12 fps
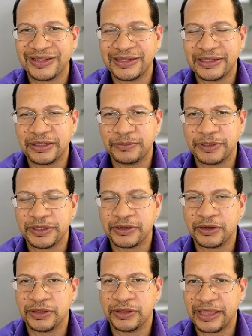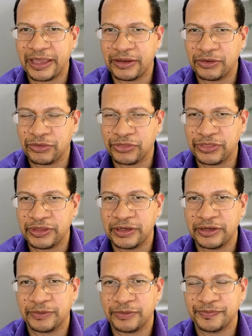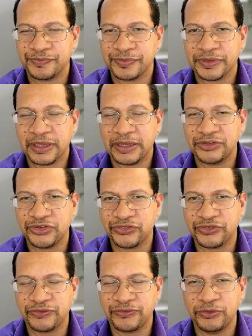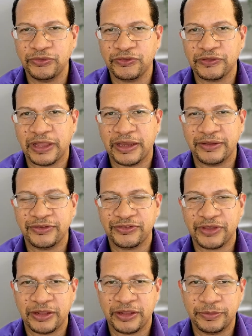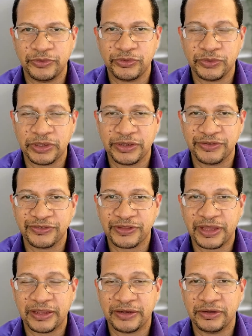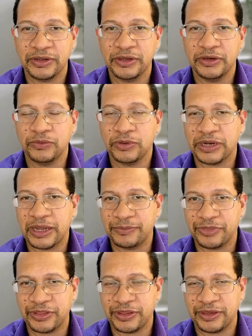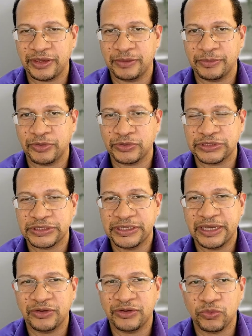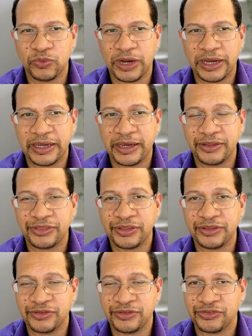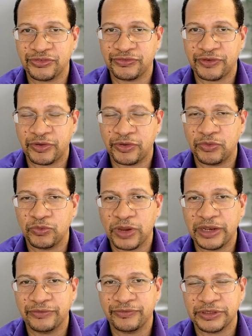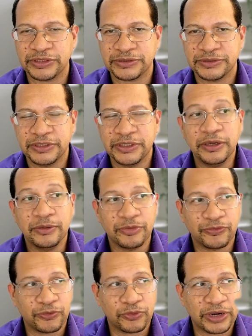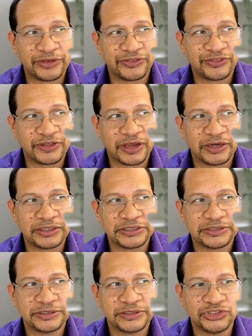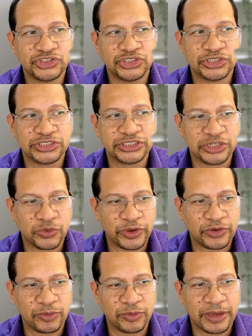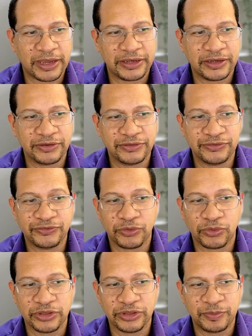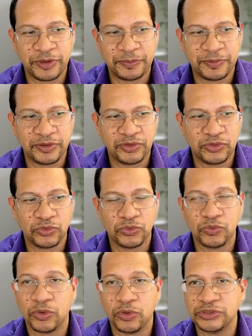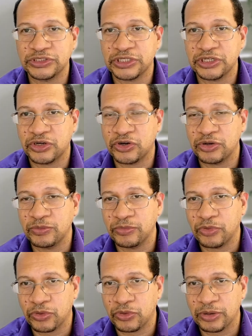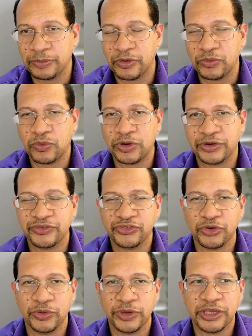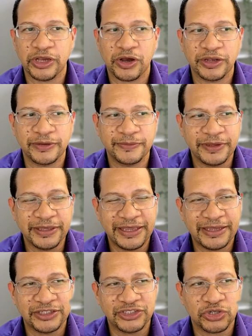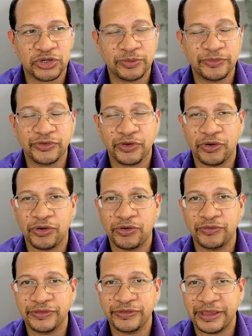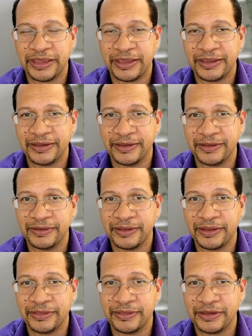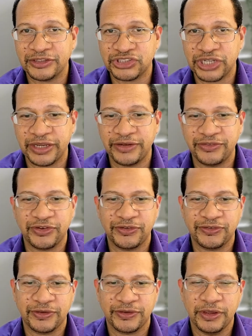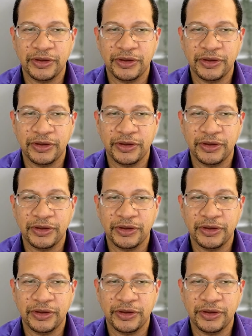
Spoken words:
a little bit on the endothelium and just a few slides to help you to understand what I'm thinking about and why I think this is very relevant. Before I start, just a quick reminder for all the people who want to learn more about what is going on in terms of the changes,